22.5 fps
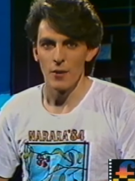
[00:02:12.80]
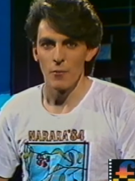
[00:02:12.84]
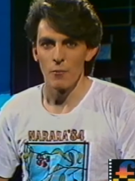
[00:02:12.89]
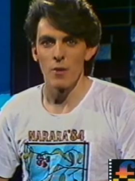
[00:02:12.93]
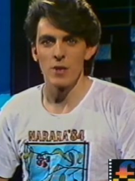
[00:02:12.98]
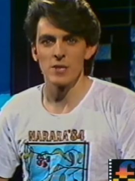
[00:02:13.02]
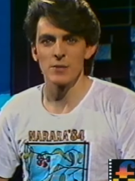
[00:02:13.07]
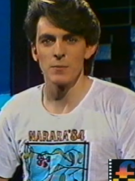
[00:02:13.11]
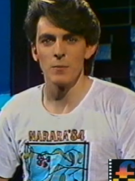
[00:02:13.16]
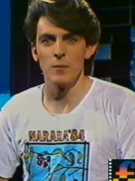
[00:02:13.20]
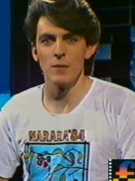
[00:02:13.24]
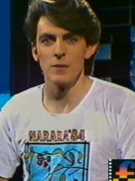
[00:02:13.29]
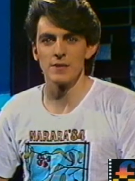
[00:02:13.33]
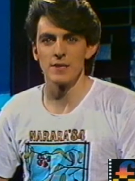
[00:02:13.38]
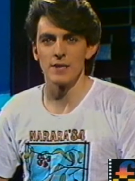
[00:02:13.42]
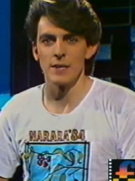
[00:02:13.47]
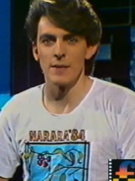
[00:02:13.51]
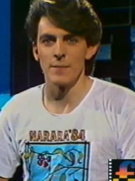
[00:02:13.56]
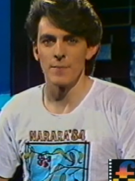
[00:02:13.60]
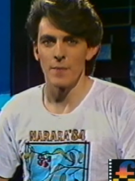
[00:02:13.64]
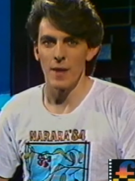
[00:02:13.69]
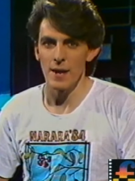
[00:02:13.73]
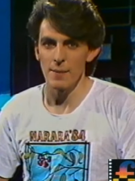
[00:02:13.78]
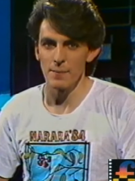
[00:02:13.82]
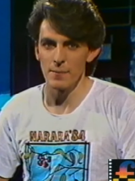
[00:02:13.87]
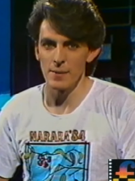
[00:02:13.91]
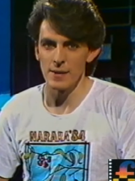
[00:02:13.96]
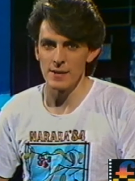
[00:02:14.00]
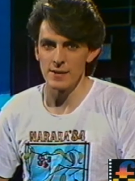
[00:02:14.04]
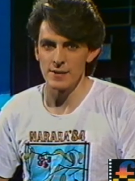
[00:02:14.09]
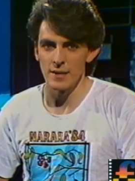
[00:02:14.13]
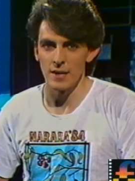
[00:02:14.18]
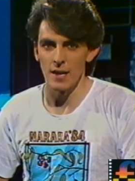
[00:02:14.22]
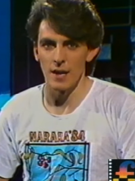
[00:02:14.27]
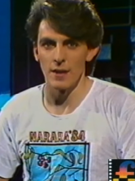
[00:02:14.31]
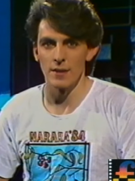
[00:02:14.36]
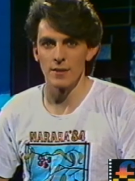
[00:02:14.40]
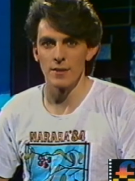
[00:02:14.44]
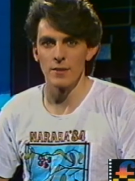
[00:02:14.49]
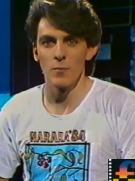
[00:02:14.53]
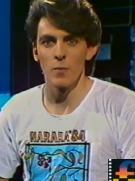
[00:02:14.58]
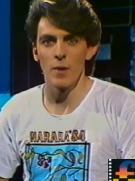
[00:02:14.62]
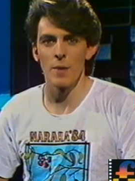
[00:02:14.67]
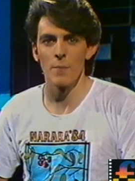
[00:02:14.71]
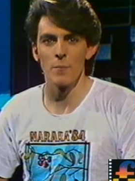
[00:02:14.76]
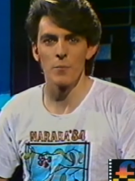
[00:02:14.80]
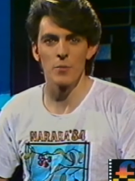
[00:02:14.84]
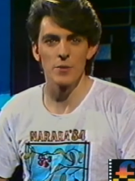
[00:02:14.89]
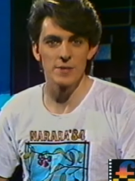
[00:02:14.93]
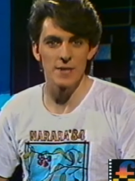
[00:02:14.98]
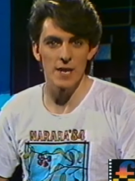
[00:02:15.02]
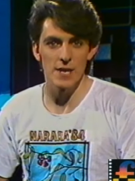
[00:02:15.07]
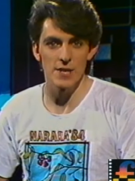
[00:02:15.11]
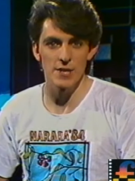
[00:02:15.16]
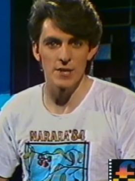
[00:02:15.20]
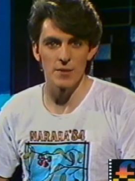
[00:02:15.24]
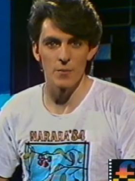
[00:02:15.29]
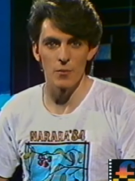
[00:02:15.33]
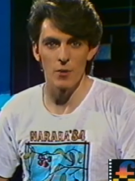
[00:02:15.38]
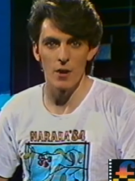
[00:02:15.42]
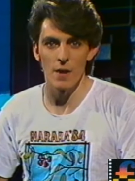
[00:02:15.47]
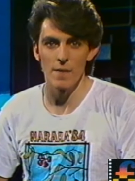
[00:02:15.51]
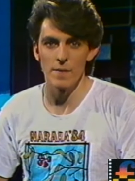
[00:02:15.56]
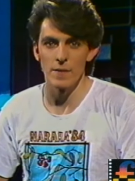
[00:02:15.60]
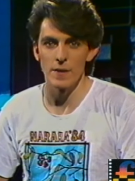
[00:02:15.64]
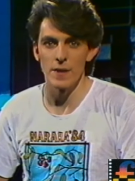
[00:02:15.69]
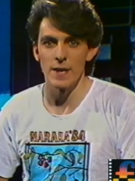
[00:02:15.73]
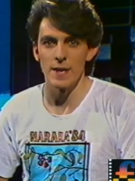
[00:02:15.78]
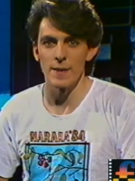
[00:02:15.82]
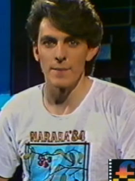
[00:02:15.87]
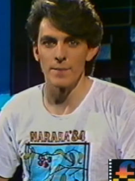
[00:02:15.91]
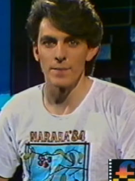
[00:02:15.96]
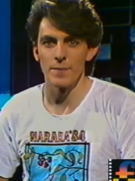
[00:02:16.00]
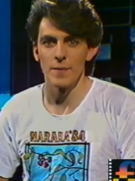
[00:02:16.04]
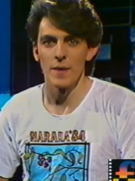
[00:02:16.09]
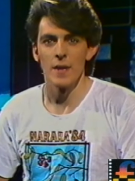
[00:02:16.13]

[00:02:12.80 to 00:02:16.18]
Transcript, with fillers: Ross Wilson had been to London when Possession were over there.